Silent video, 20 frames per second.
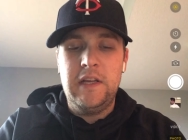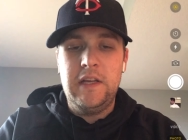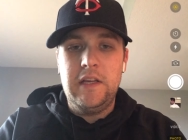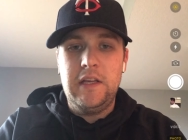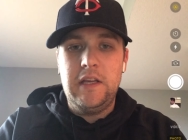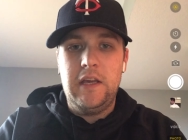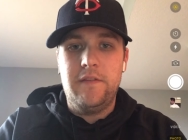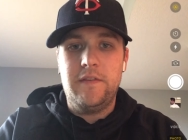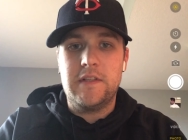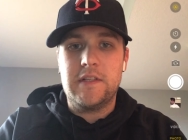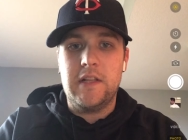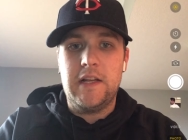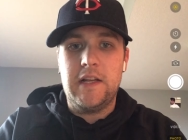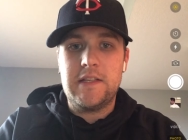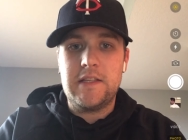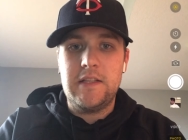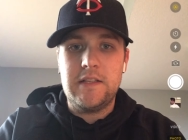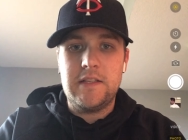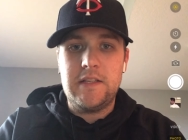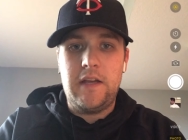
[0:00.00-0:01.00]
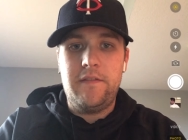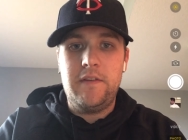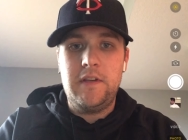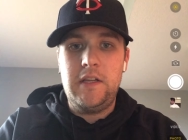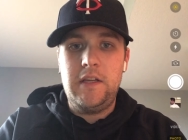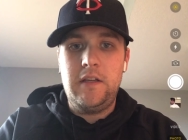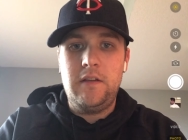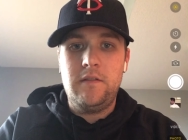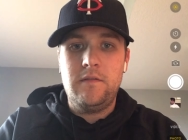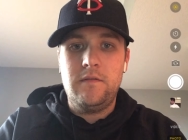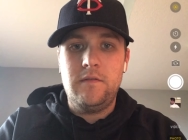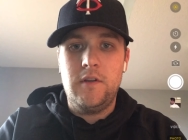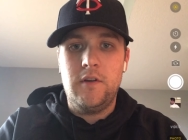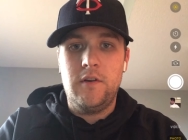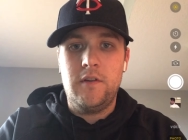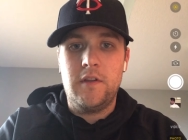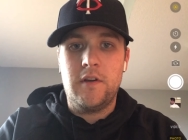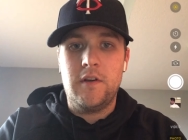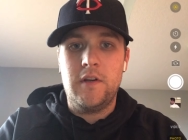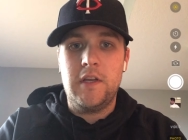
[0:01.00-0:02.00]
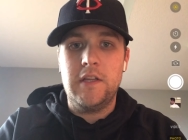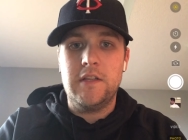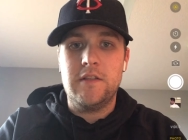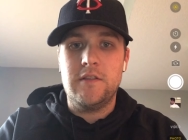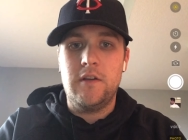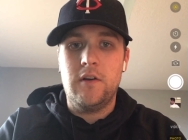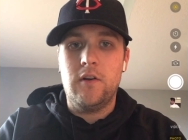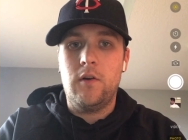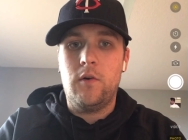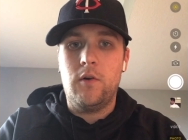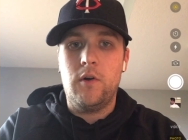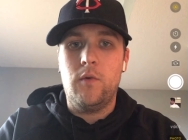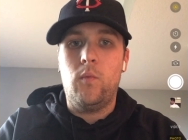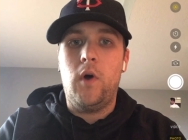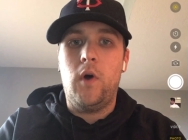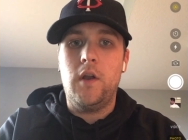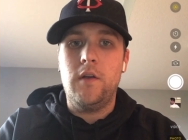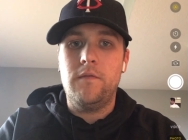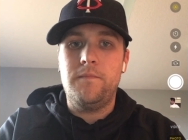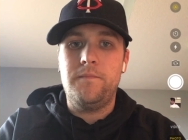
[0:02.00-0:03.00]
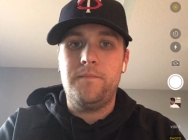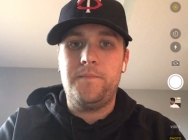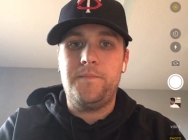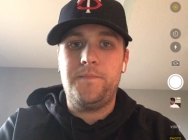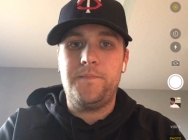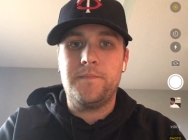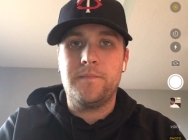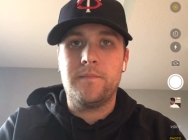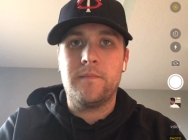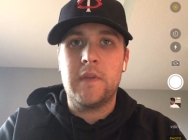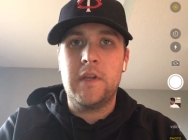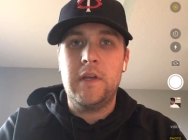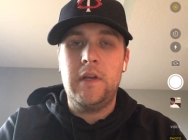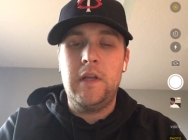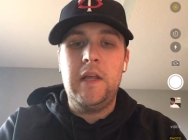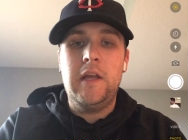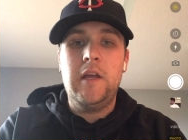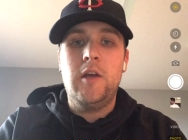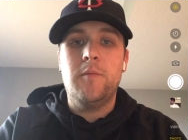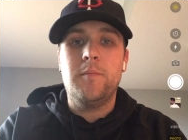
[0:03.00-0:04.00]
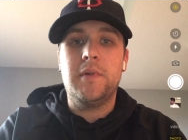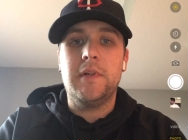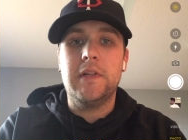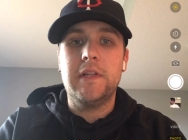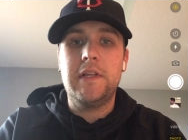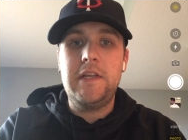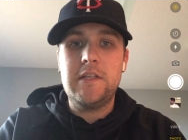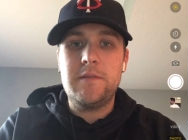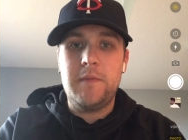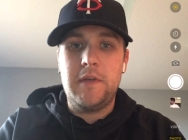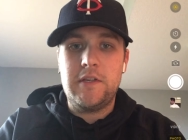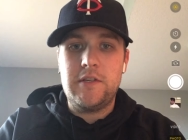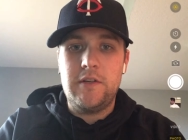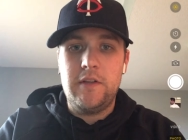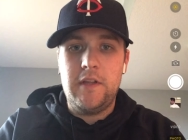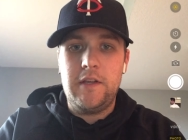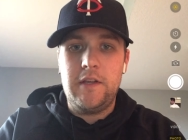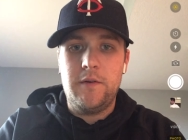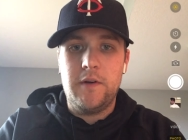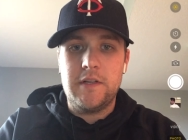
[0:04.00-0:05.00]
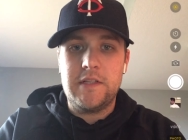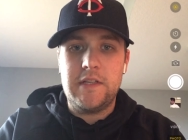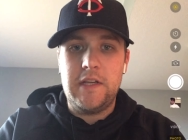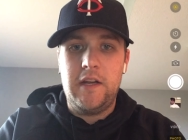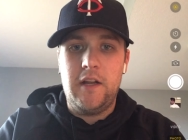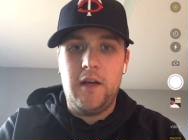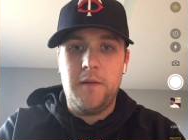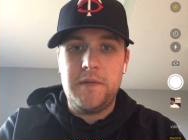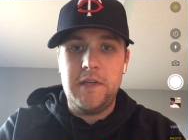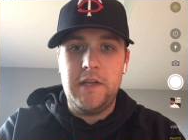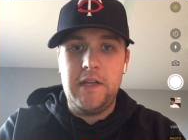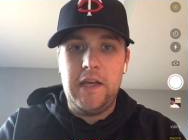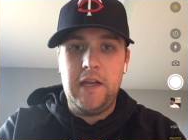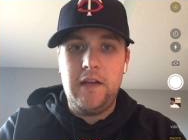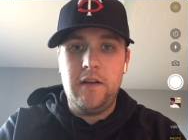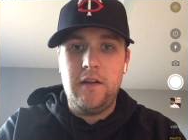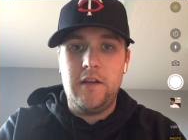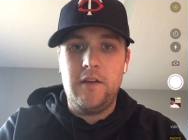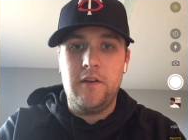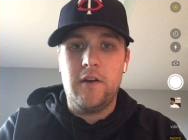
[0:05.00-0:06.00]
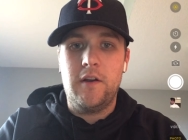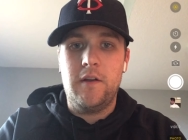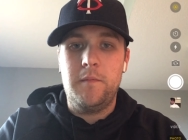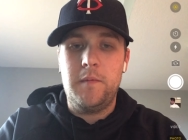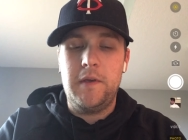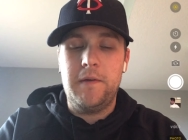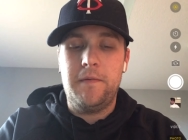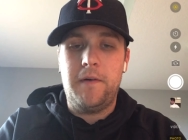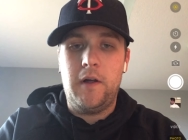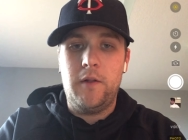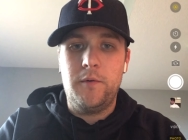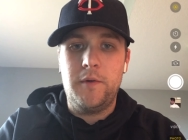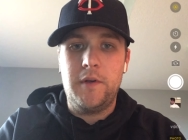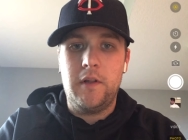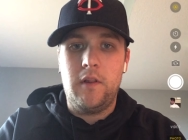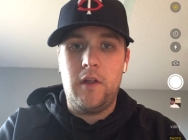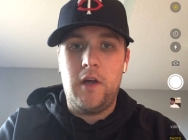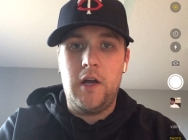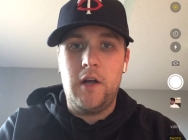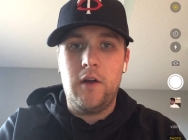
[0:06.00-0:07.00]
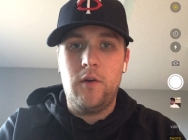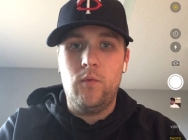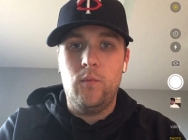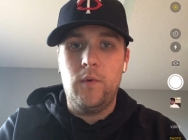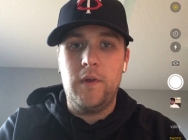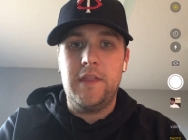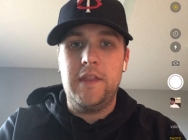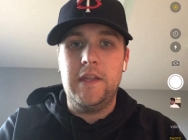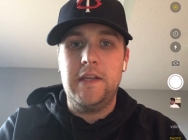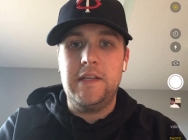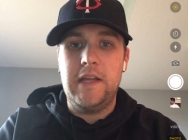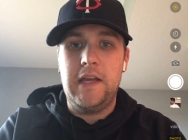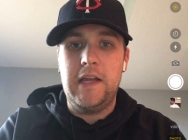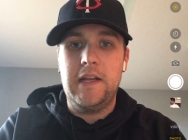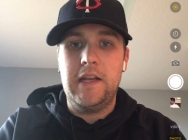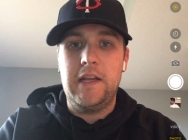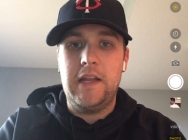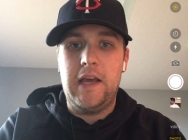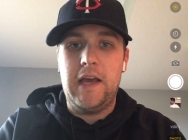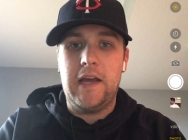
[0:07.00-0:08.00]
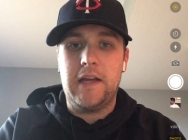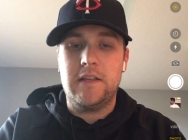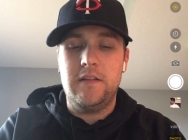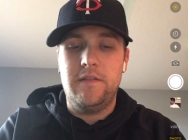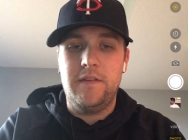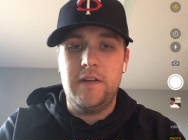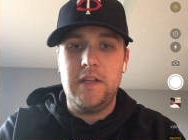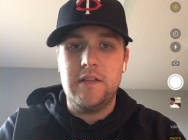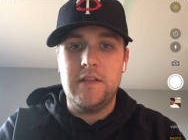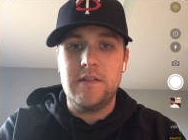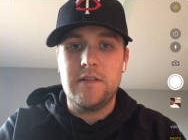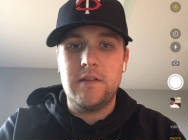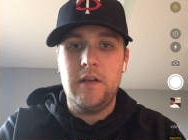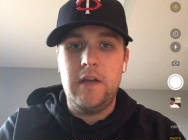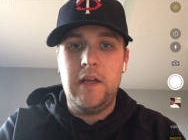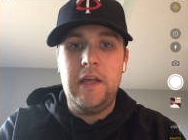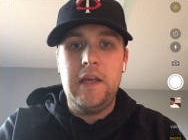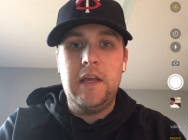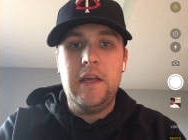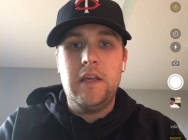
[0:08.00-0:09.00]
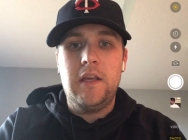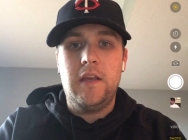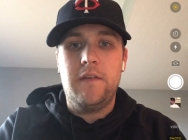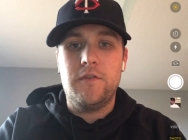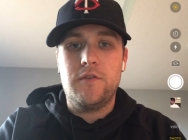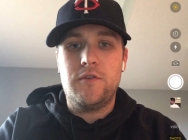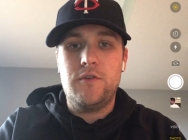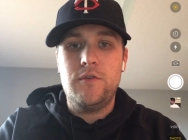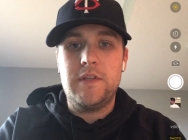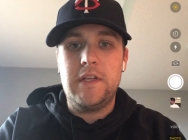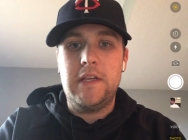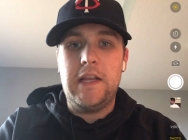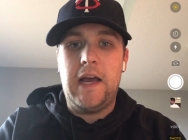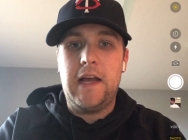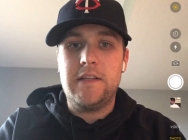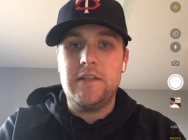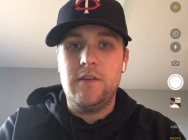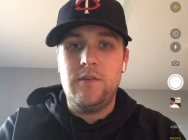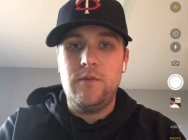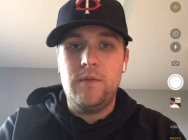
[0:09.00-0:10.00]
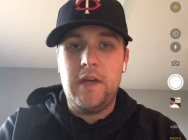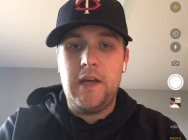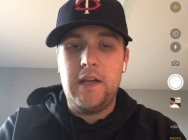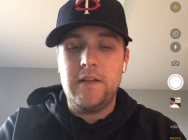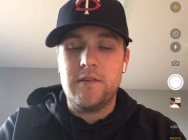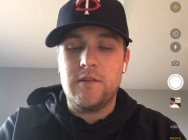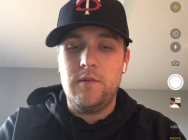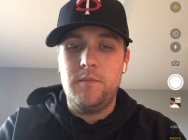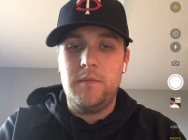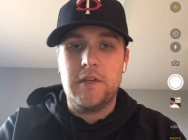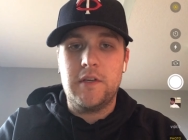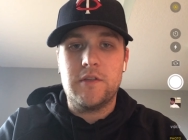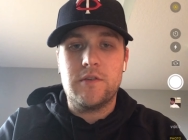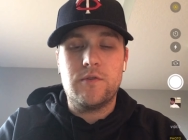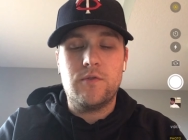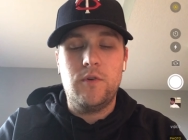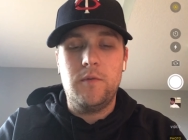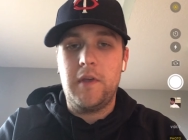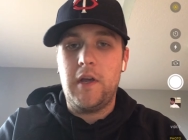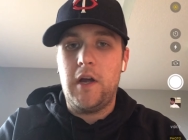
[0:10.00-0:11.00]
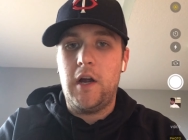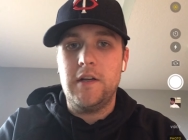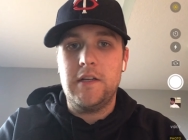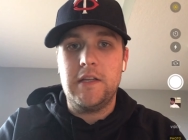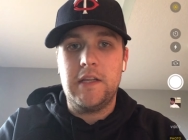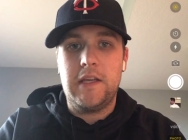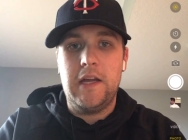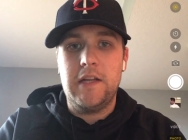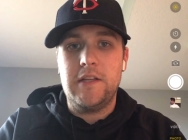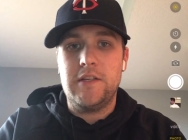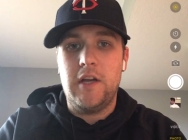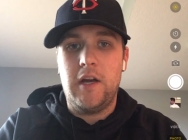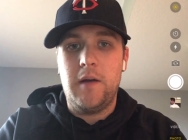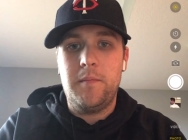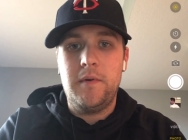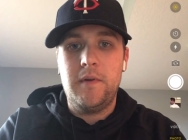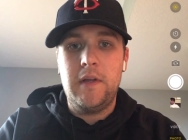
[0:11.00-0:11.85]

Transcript: If it's less than 70, you're either going to get 0 or 1. Please make sure that you are staying up to date and you're going to be following along with the day-to-day activities. If you're choosing not to do that, it's going to be extremely hard to catch up.